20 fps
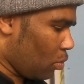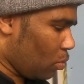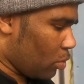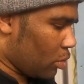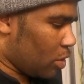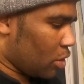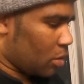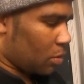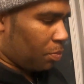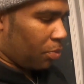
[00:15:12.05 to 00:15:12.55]

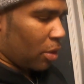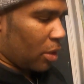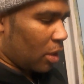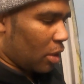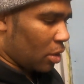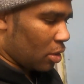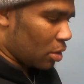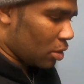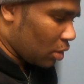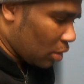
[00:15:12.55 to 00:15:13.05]
we're just
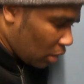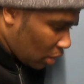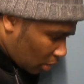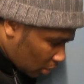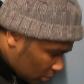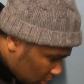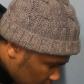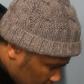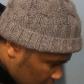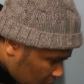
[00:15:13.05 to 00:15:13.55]
putting
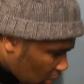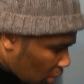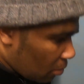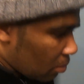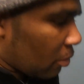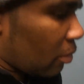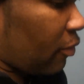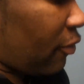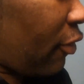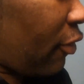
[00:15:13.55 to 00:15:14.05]
some